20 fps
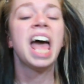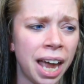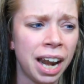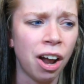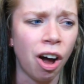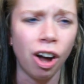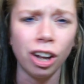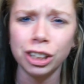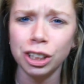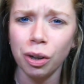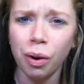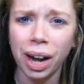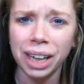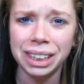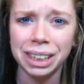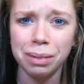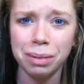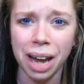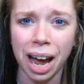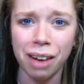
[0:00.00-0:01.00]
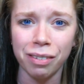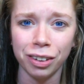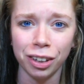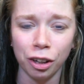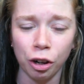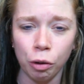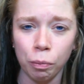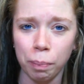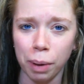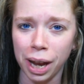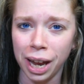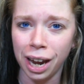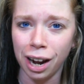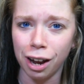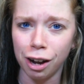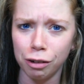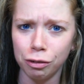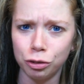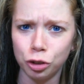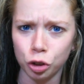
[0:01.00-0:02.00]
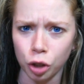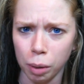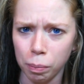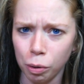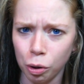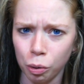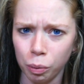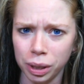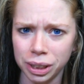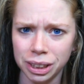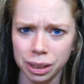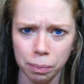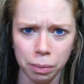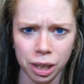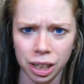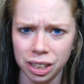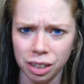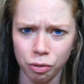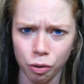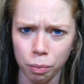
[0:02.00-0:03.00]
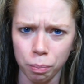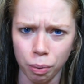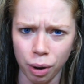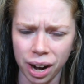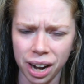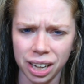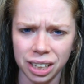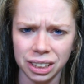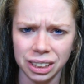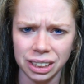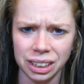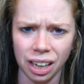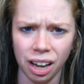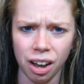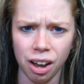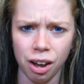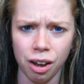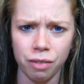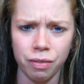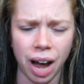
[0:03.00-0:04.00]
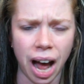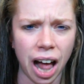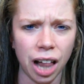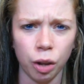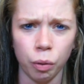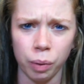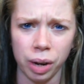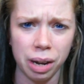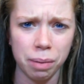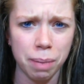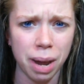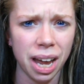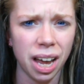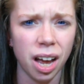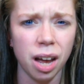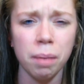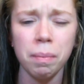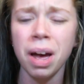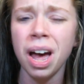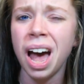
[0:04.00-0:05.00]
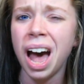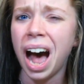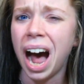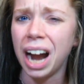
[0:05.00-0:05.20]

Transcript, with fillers: And also I seem to have a little bit of trouble with some of the different brands of Halloween makeup.